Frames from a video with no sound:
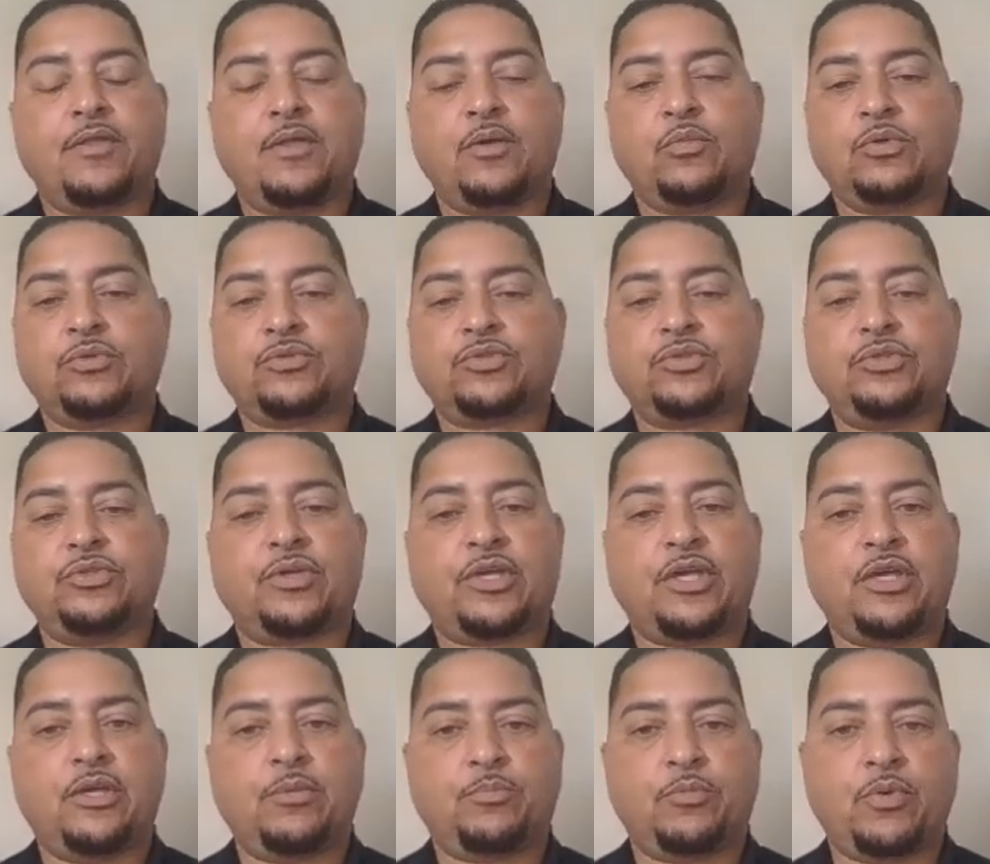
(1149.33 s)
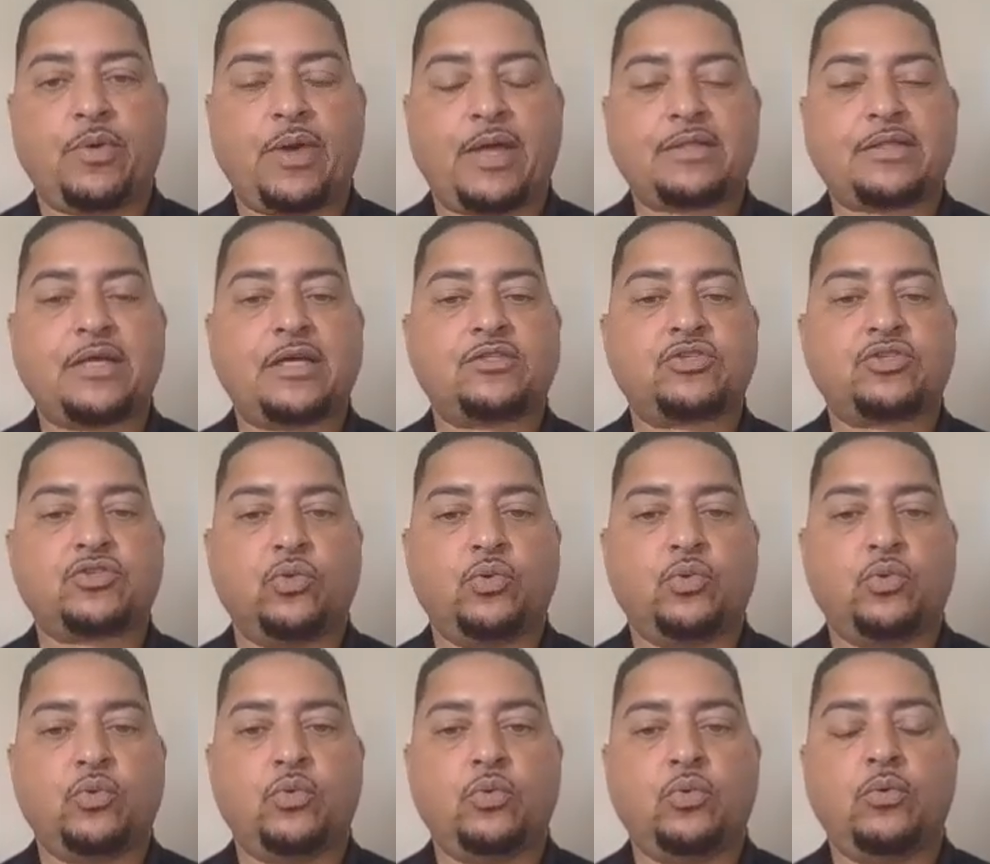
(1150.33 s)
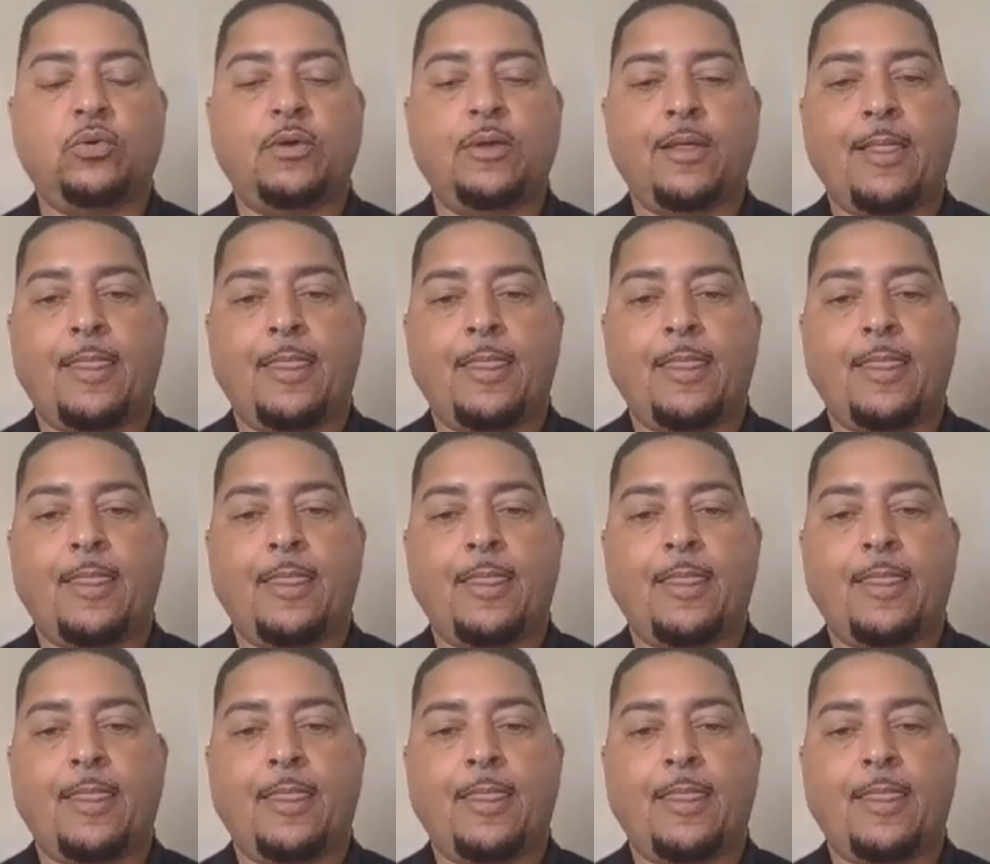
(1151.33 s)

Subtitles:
then we'll still keep you at that school.